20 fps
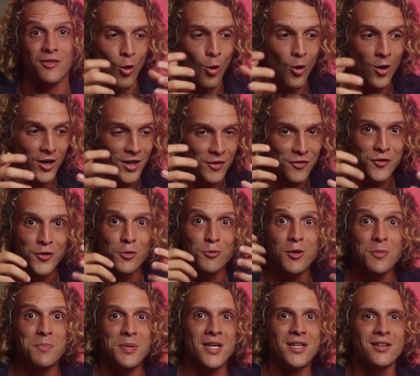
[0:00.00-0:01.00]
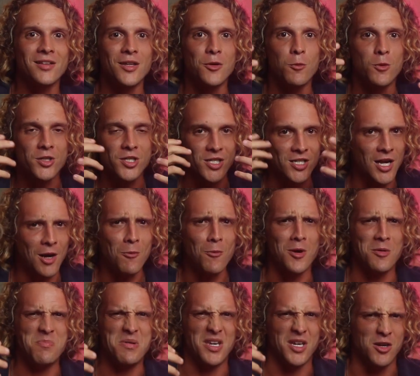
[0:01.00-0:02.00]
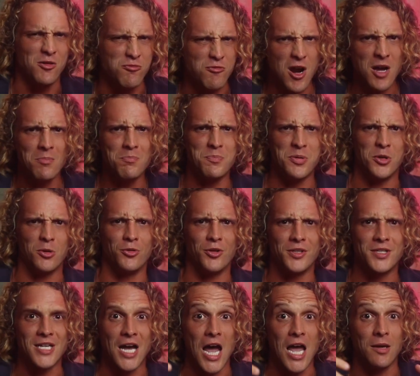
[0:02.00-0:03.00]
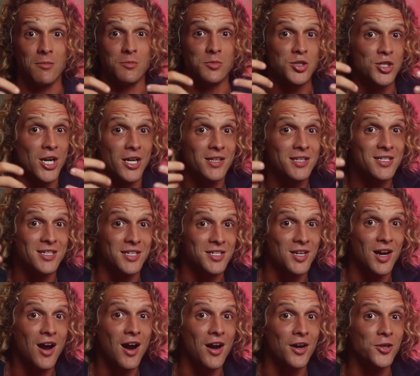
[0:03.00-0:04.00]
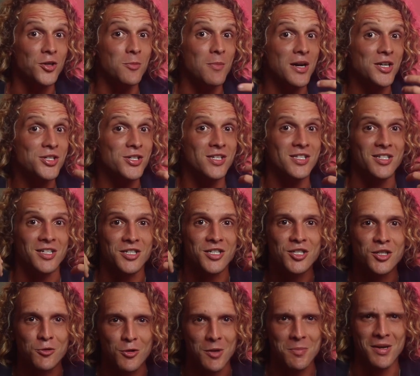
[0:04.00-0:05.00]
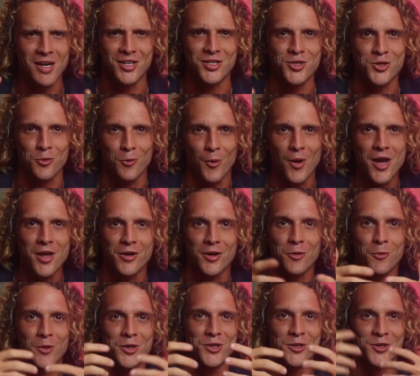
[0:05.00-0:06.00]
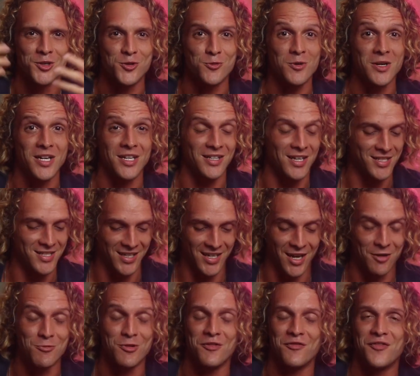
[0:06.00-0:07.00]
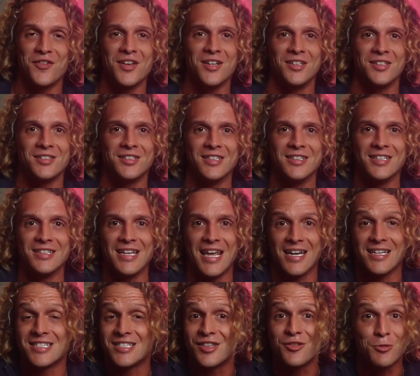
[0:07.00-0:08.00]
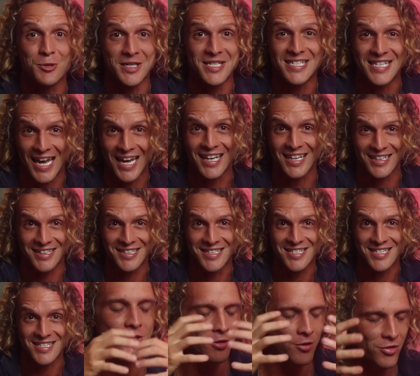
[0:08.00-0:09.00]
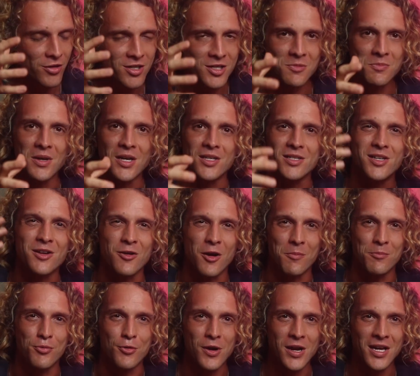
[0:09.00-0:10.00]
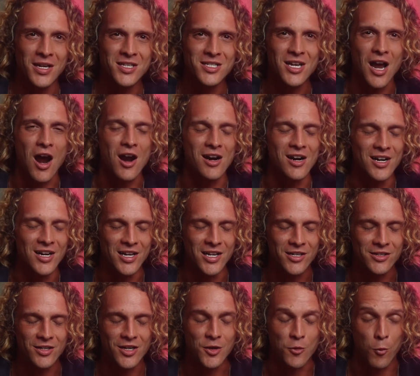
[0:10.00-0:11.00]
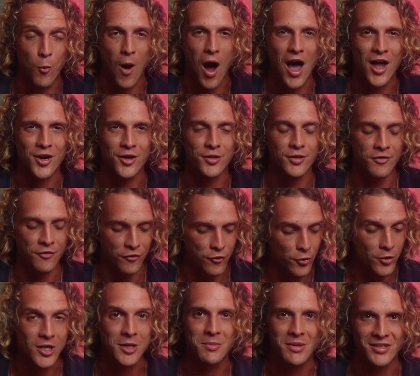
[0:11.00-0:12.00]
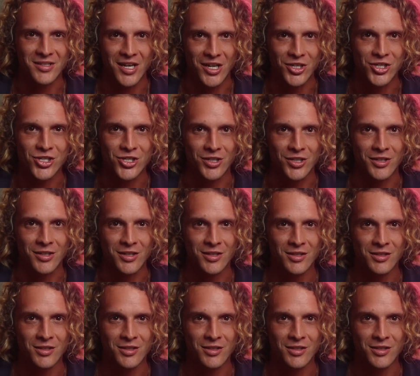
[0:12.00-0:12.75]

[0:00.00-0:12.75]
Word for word: Or if you repeatedly watch someone being grumpy all the time, chances are you might just start screaming at your waiter when your drink doesn't get refilled in the next 3 seconds. So this means that our brains are literally wired for imitation.